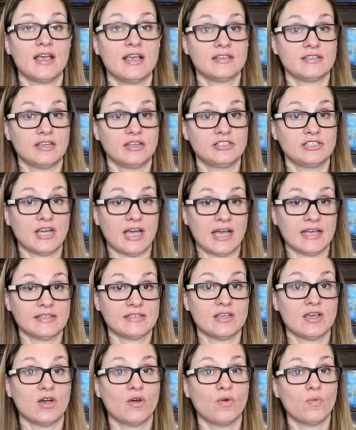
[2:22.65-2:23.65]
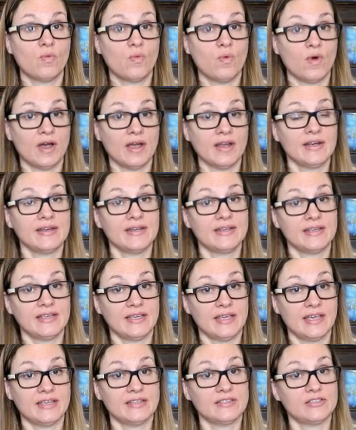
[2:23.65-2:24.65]
such as what
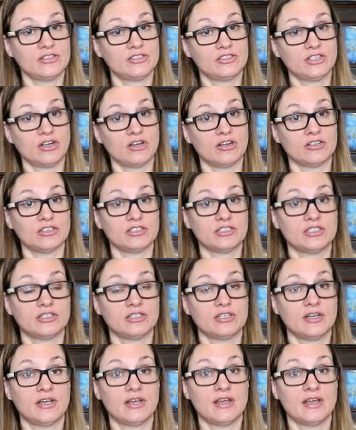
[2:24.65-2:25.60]
is church?